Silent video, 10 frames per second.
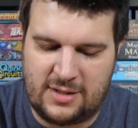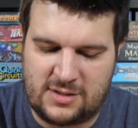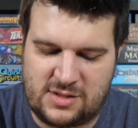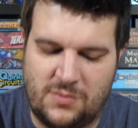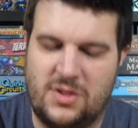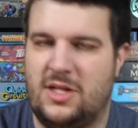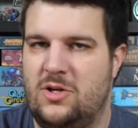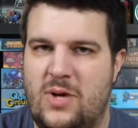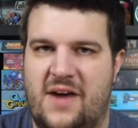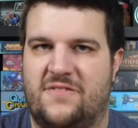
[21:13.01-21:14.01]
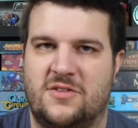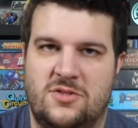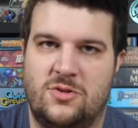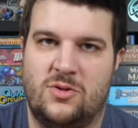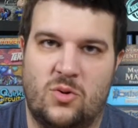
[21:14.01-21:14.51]
something that you have to
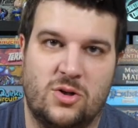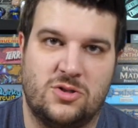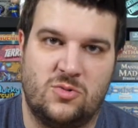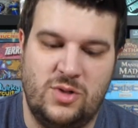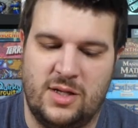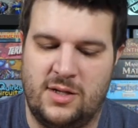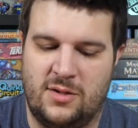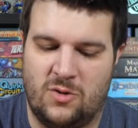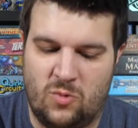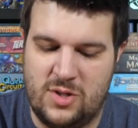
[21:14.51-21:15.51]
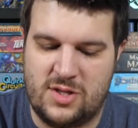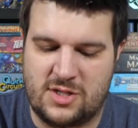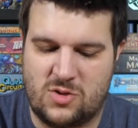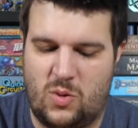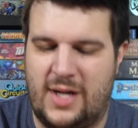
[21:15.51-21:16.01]
do in order to win
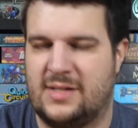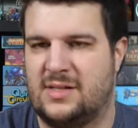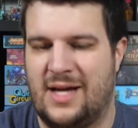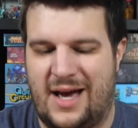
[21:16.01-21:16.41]
this quest.